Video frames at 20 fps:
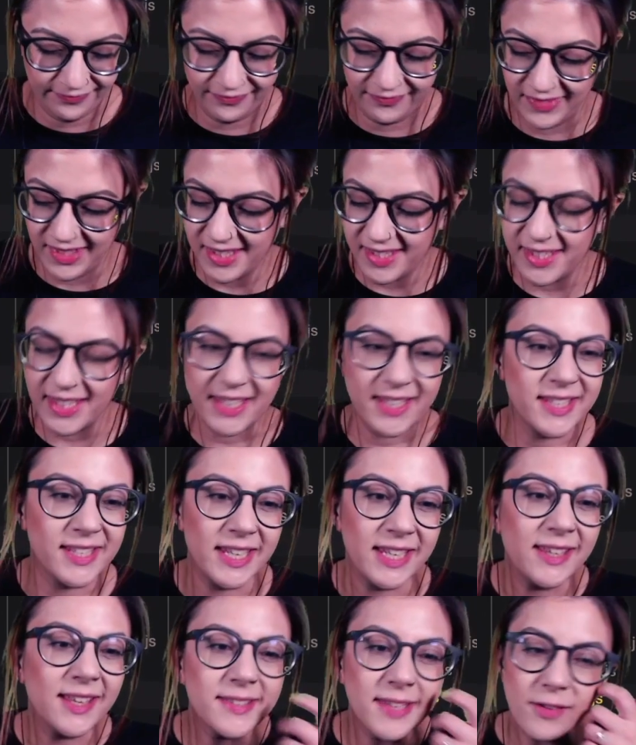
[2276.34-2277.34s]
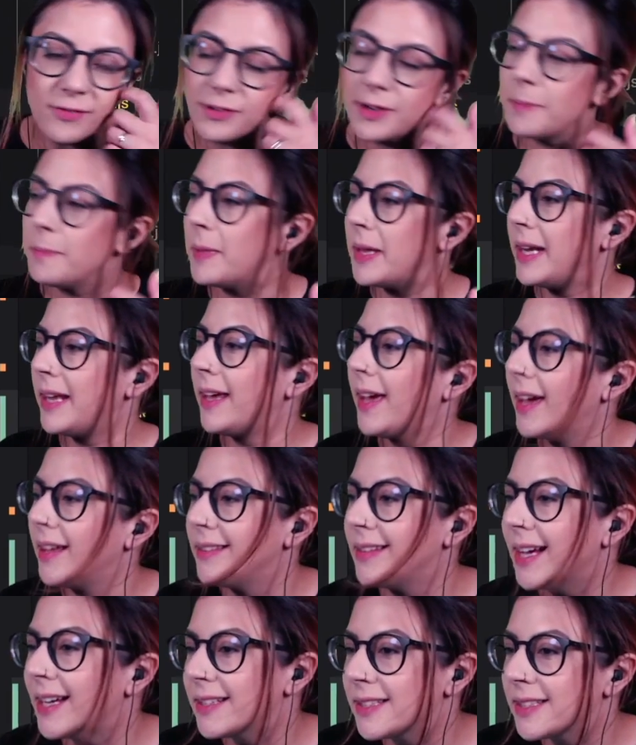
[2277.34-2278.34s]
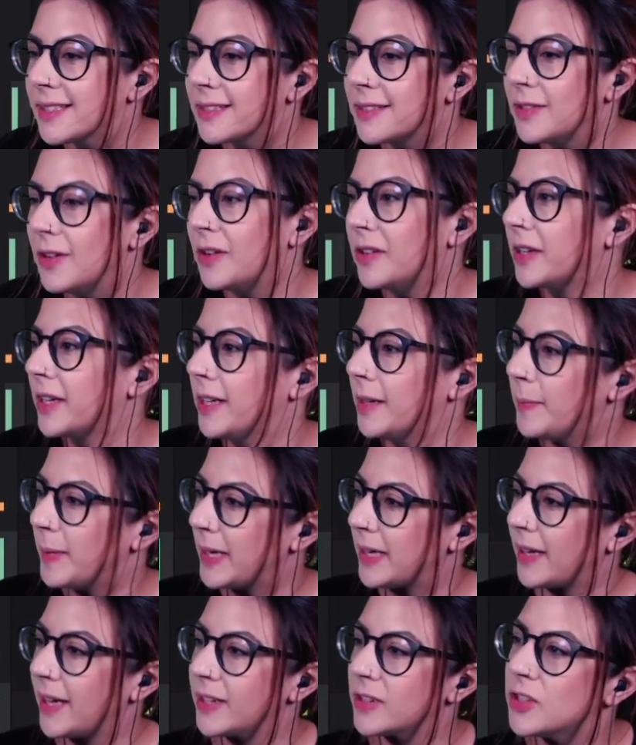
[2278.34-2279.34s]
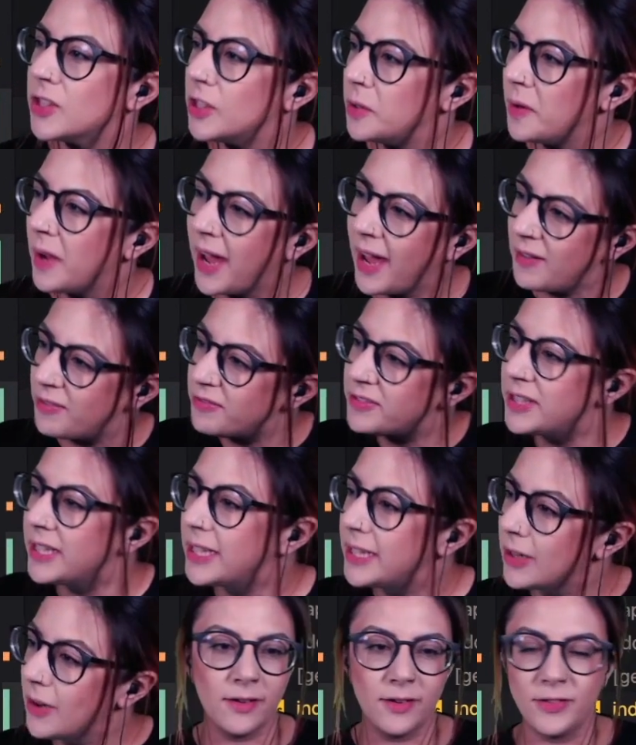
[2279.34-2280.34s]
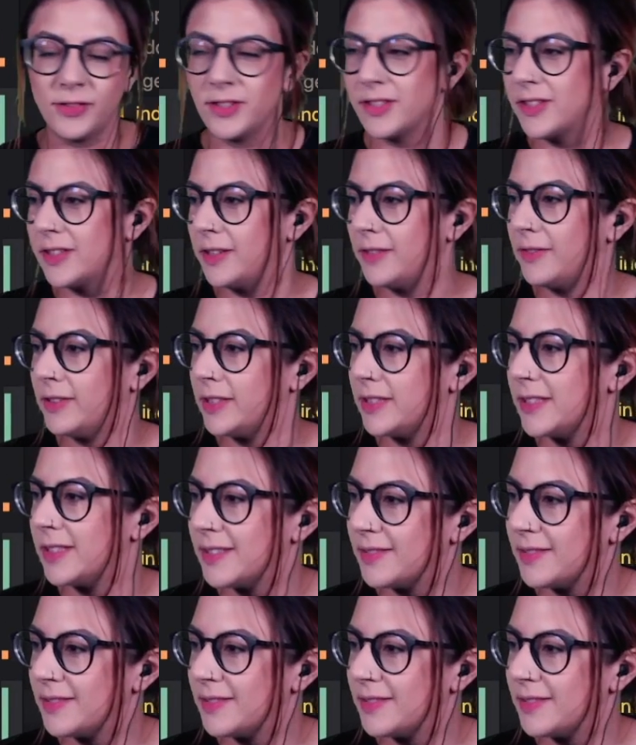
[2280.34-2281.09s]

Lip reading: 60, that's every minute, and that's not going to be like too hefty on the serverless